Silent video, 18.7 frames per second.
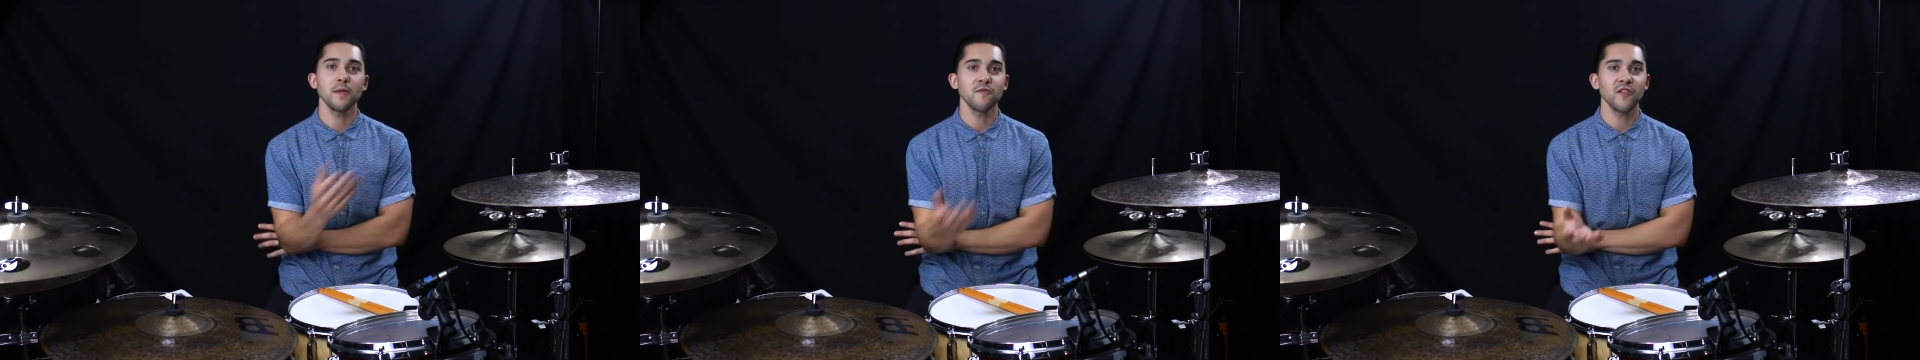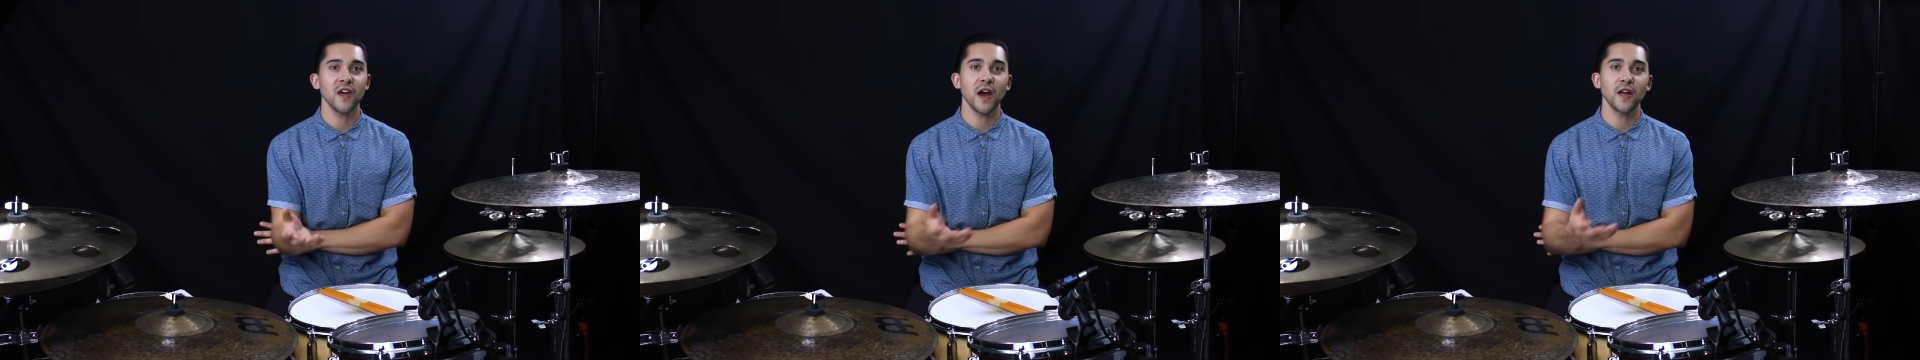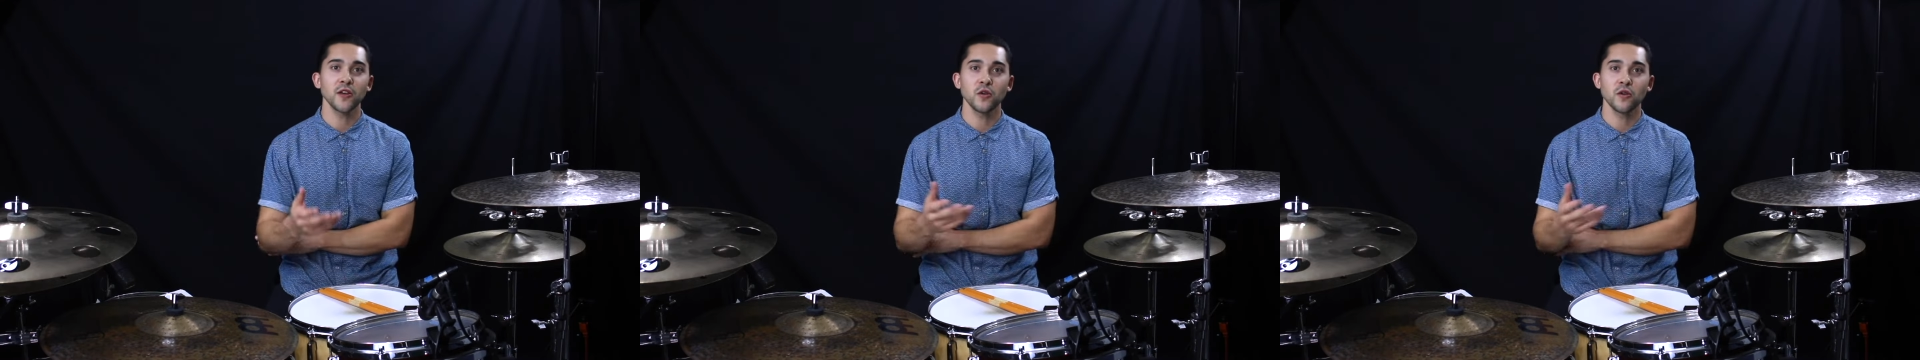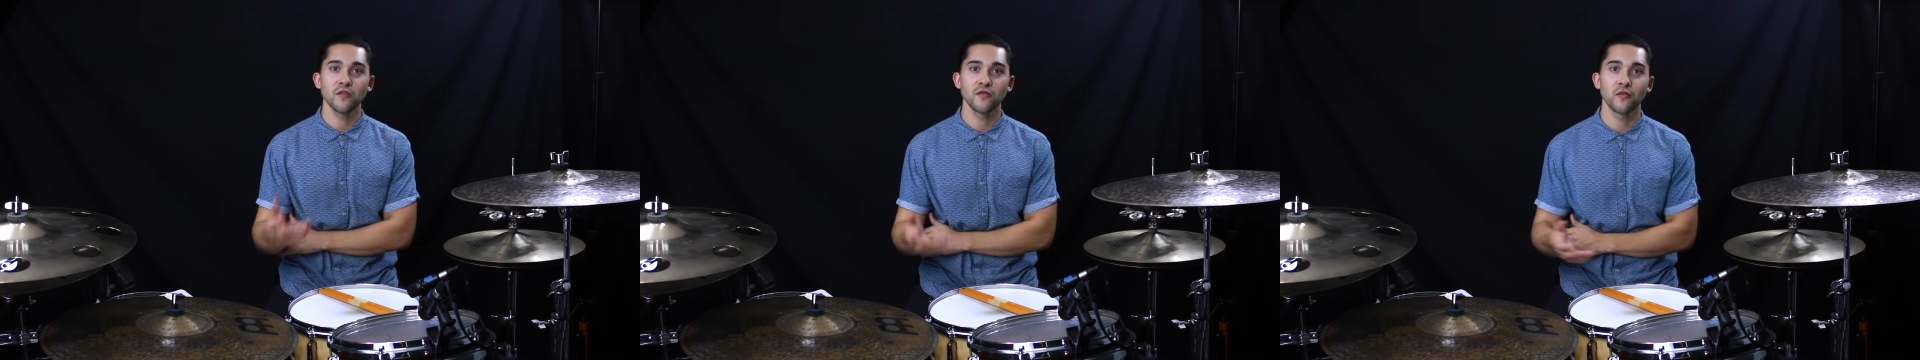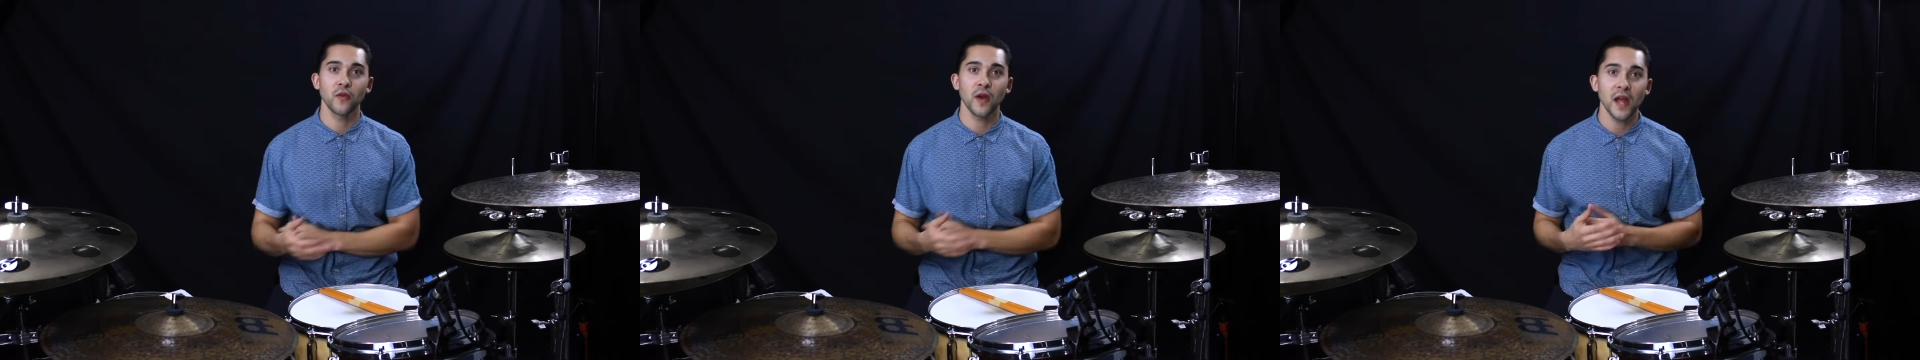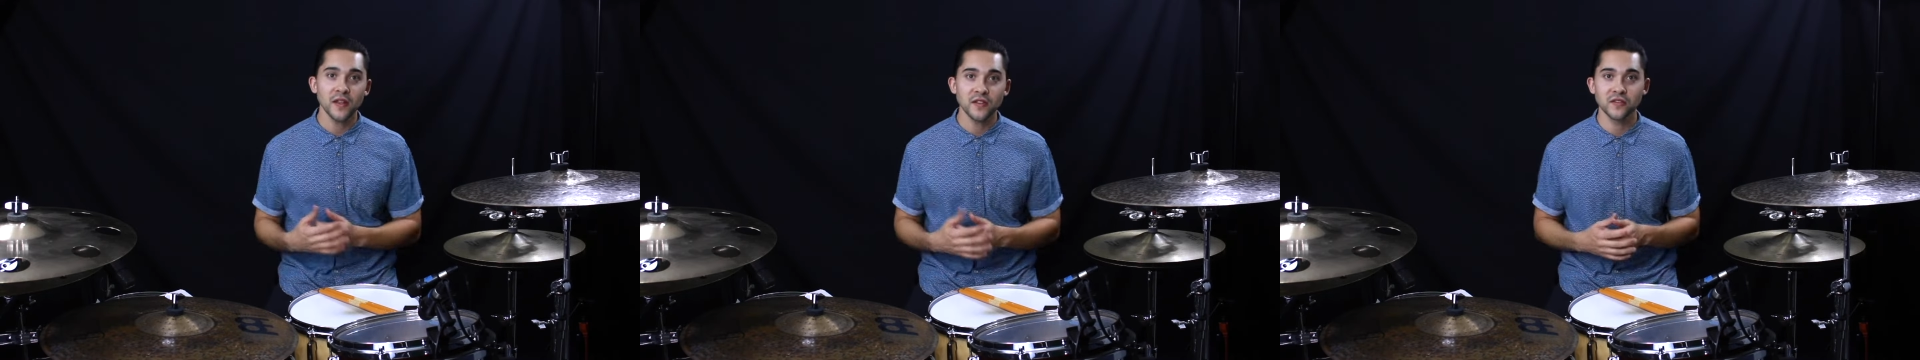value of
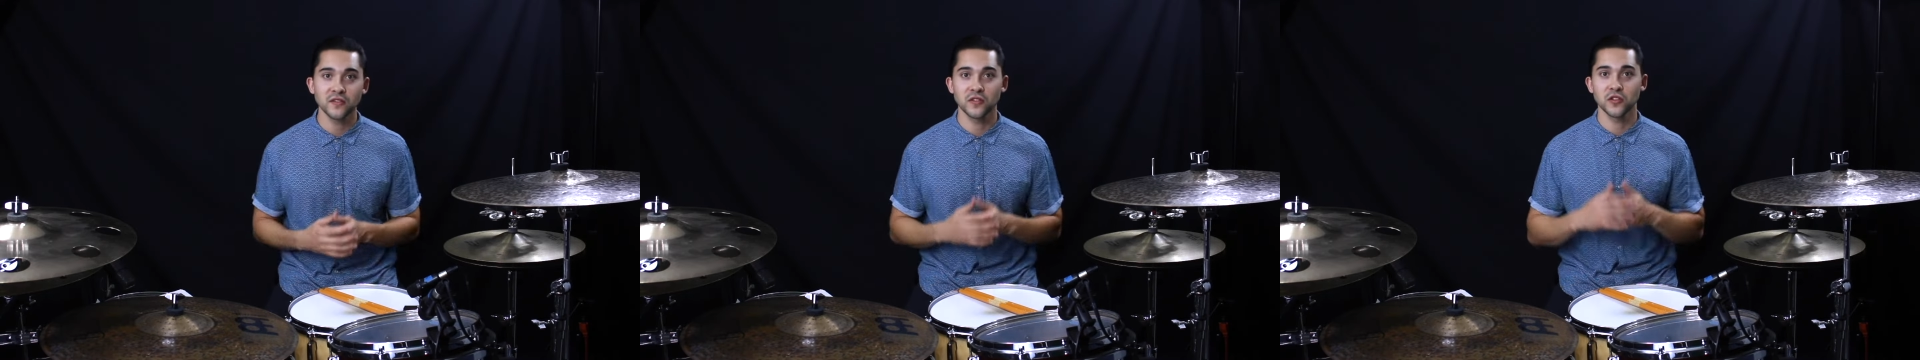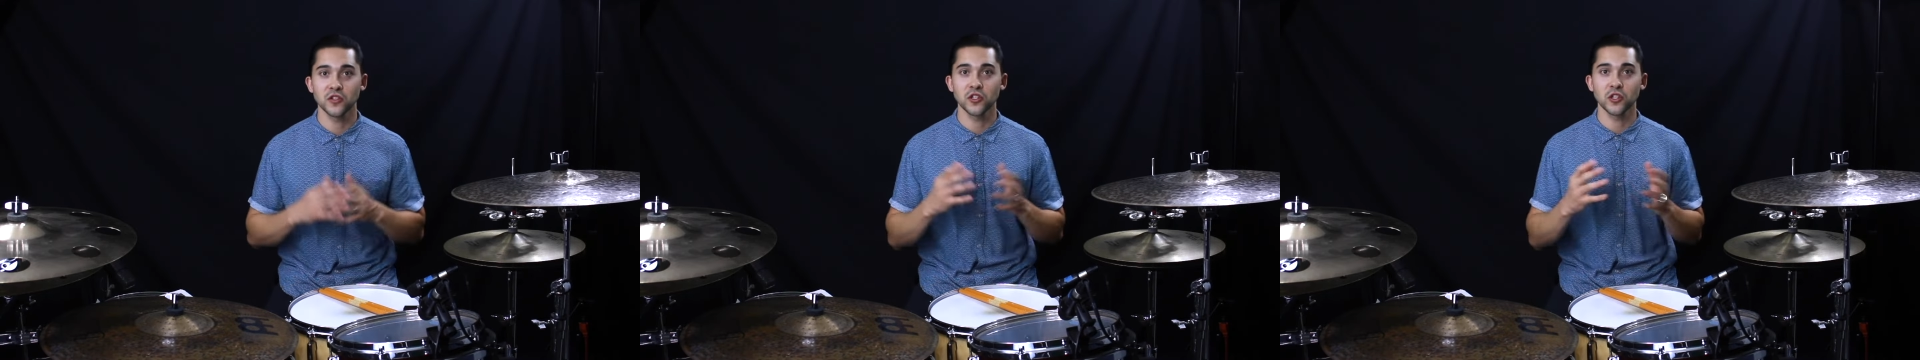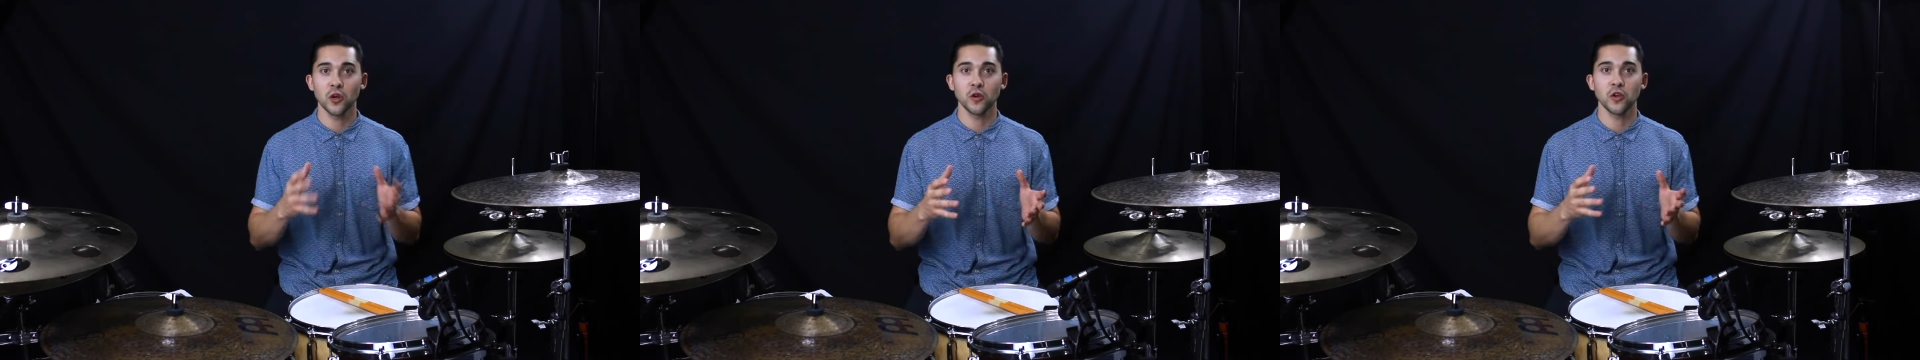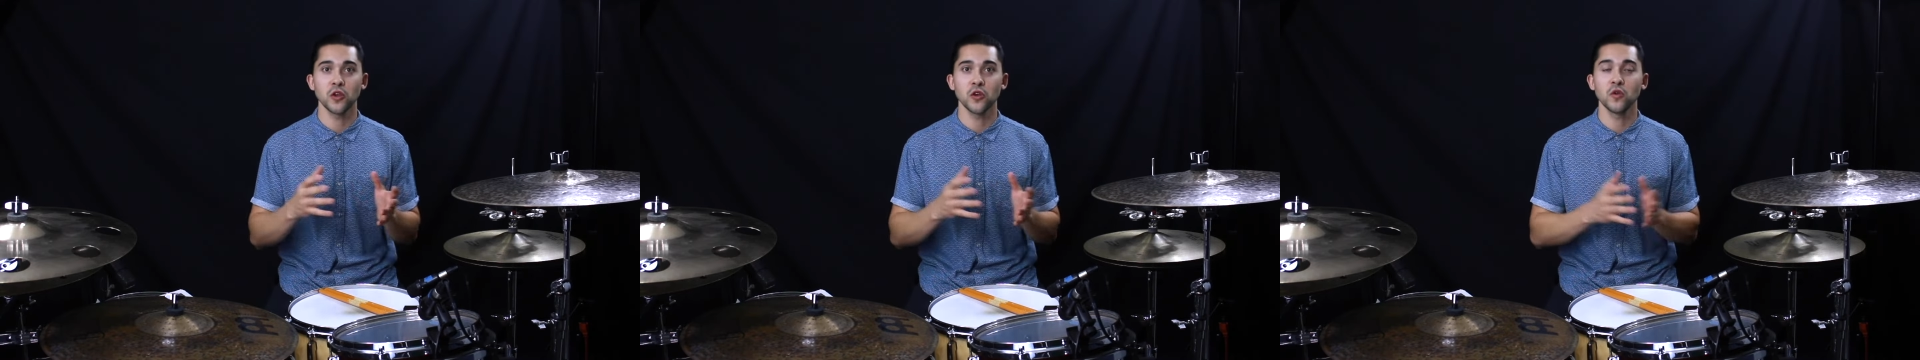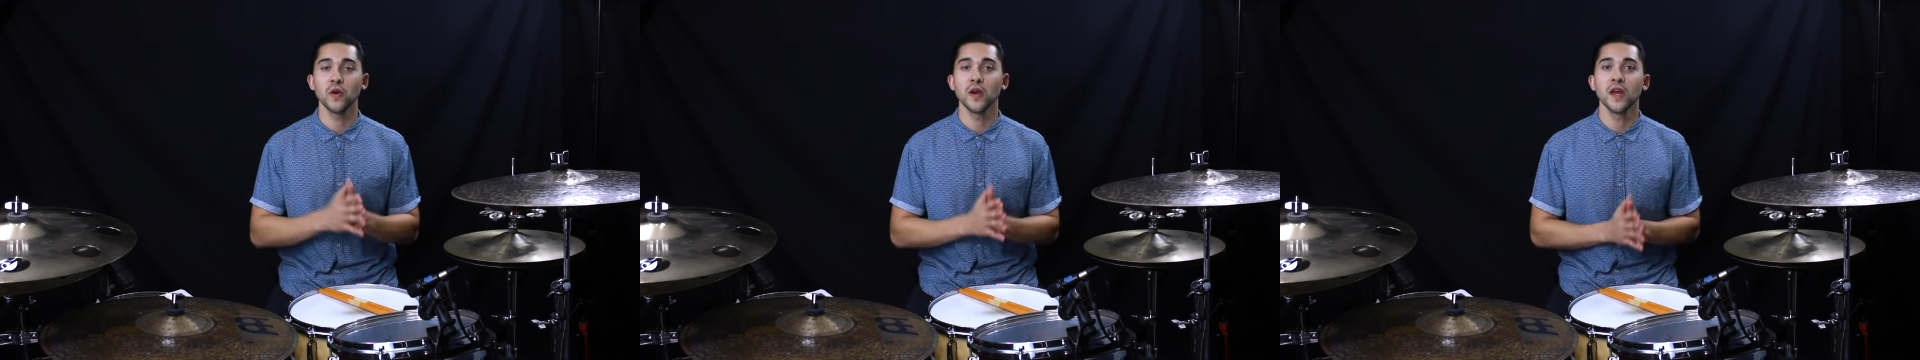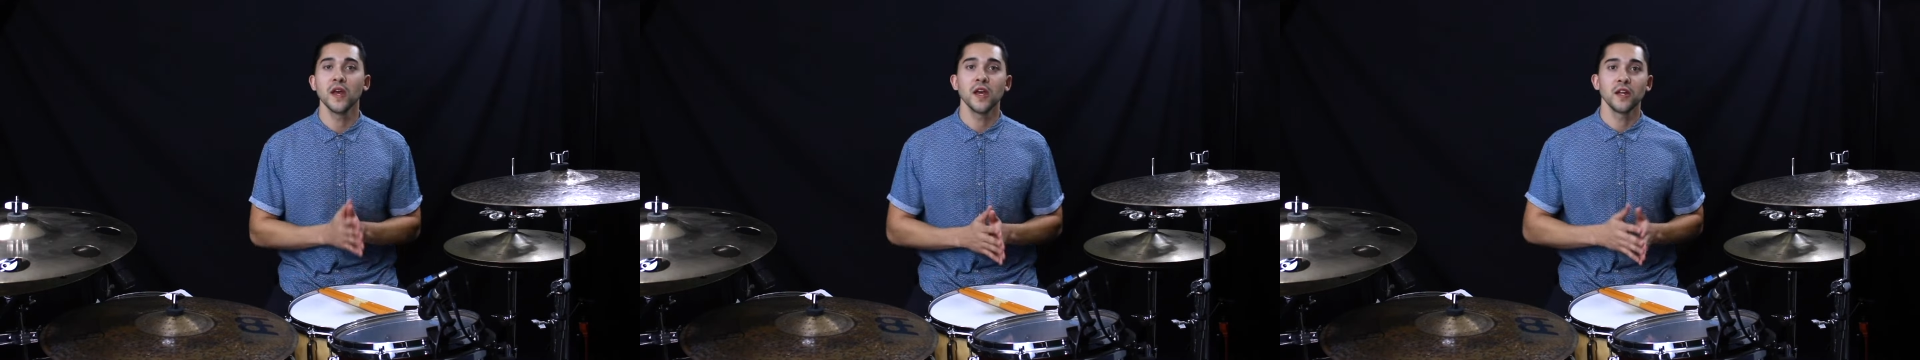rest to show you